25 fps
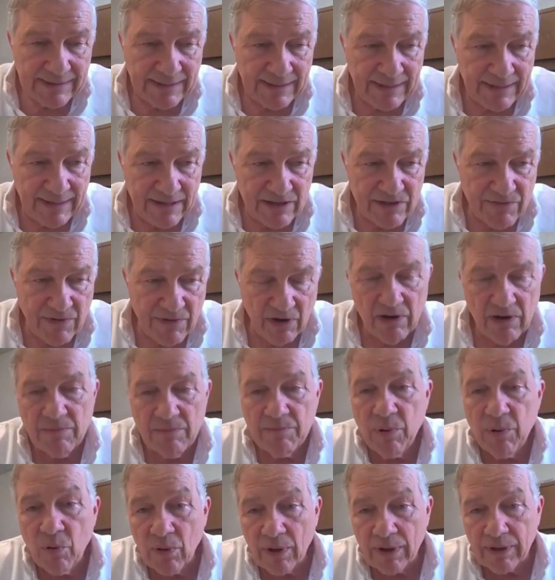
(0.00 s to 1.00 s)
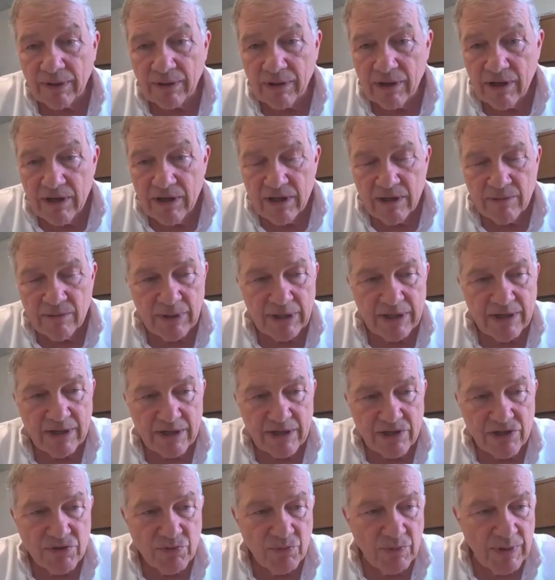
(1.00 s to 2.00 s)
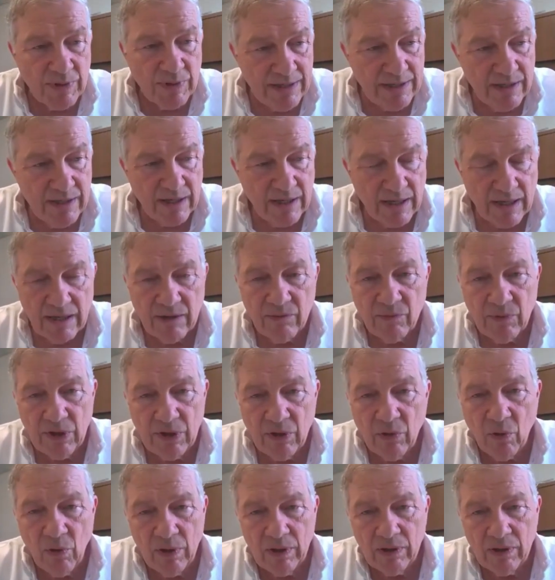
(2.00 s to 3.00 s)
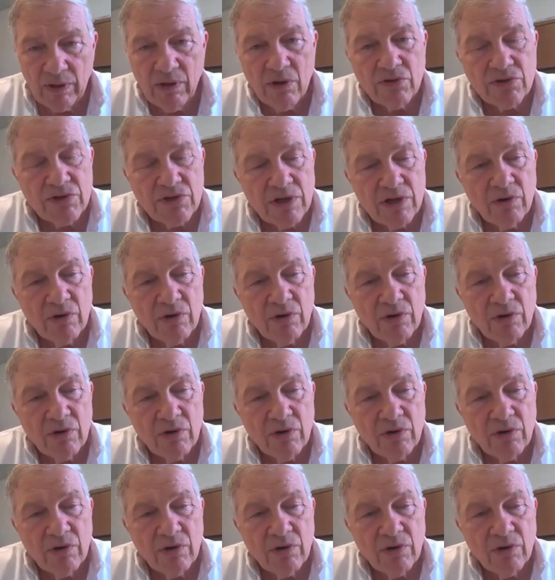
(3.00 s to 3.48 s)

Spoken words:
And it's very important, because when oil goes